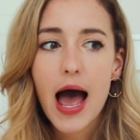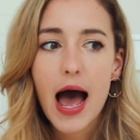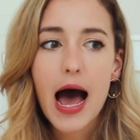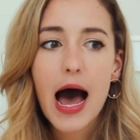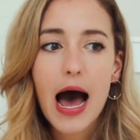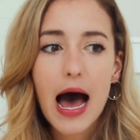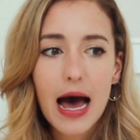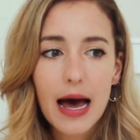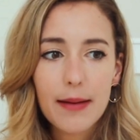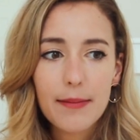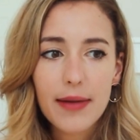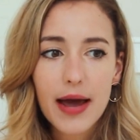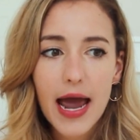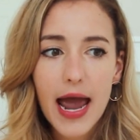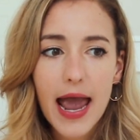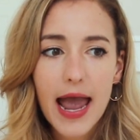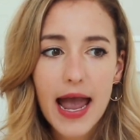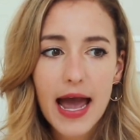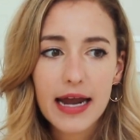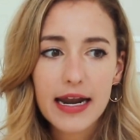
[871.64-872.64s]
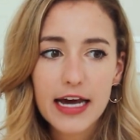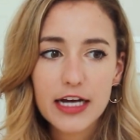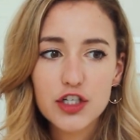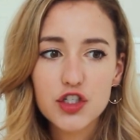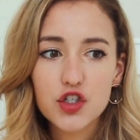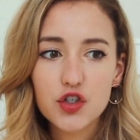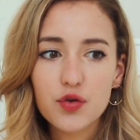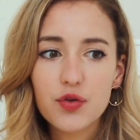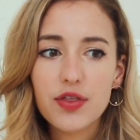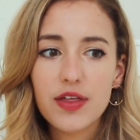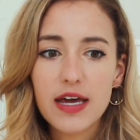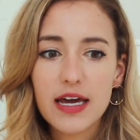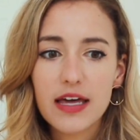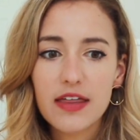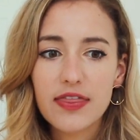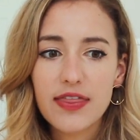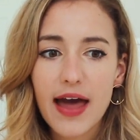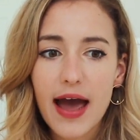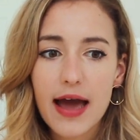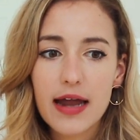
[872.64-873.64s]
And I do
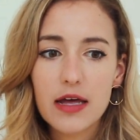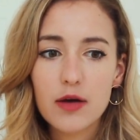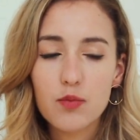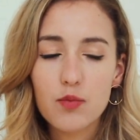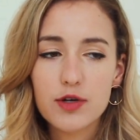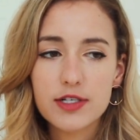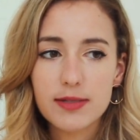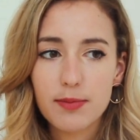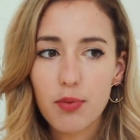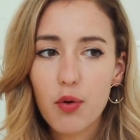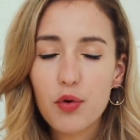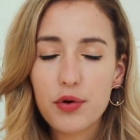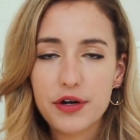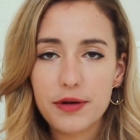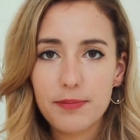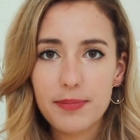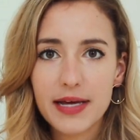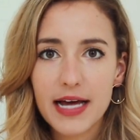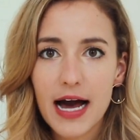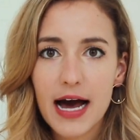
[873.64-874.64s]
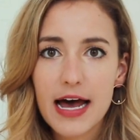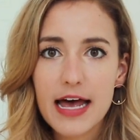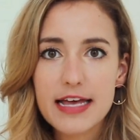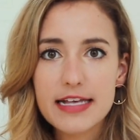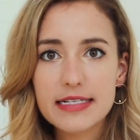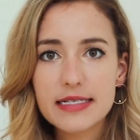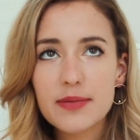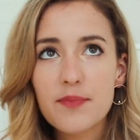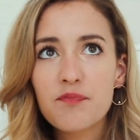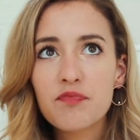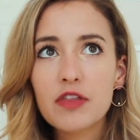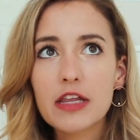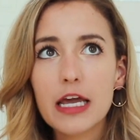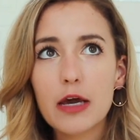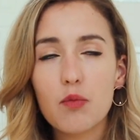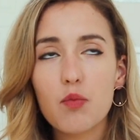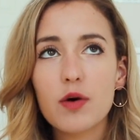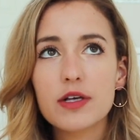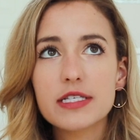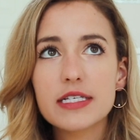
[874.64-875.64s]
think that it was important, because
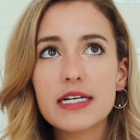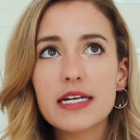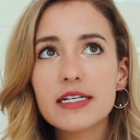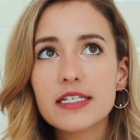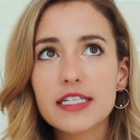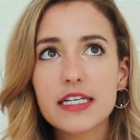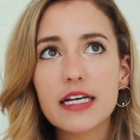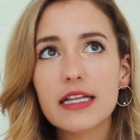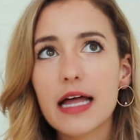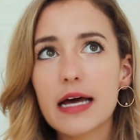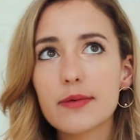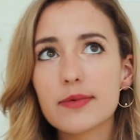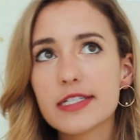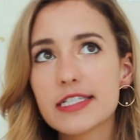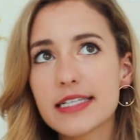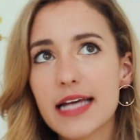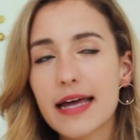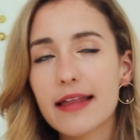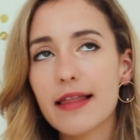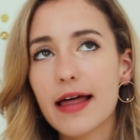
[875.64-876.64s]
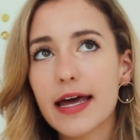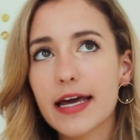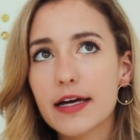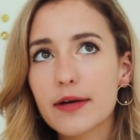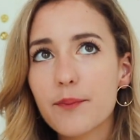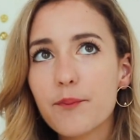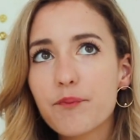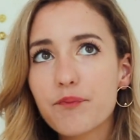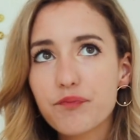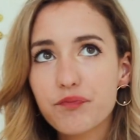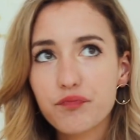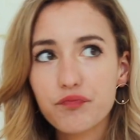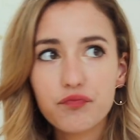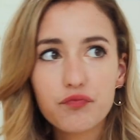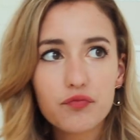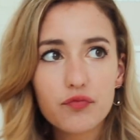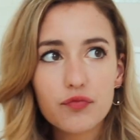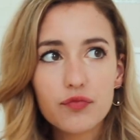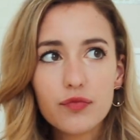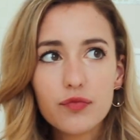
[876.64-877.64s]
it wasn't until I would say like
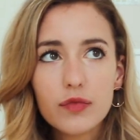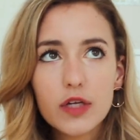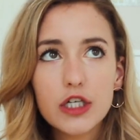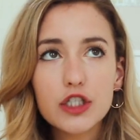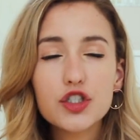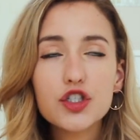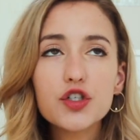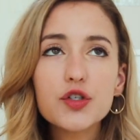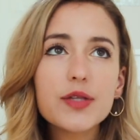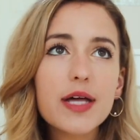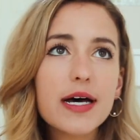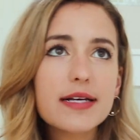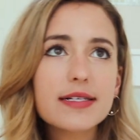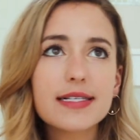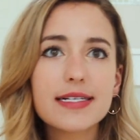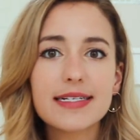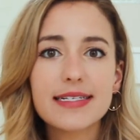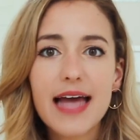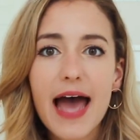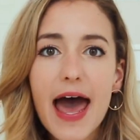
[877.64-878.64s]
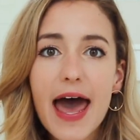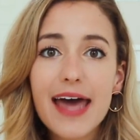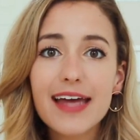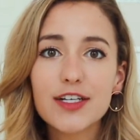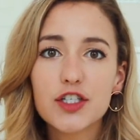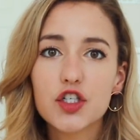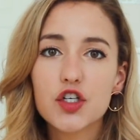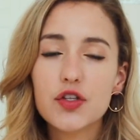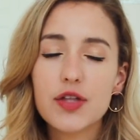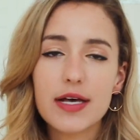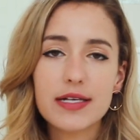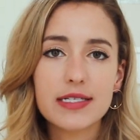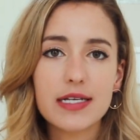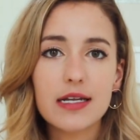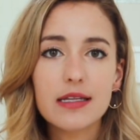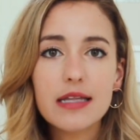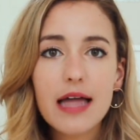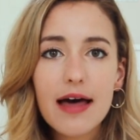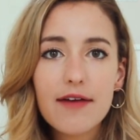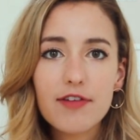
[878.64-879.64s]
2010,
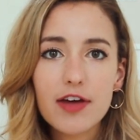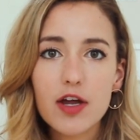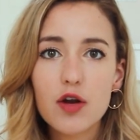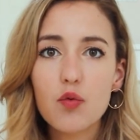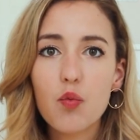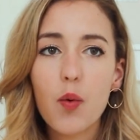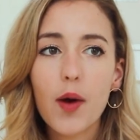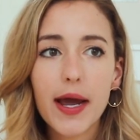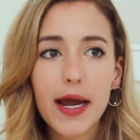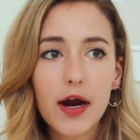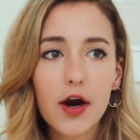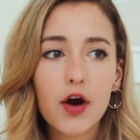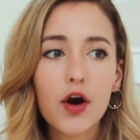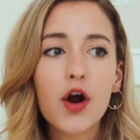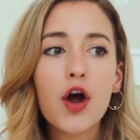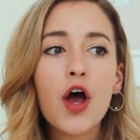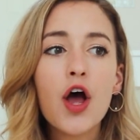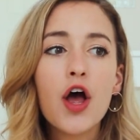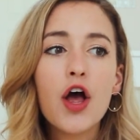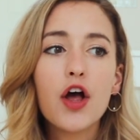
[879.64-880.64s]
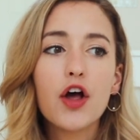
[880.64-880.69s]
2011, where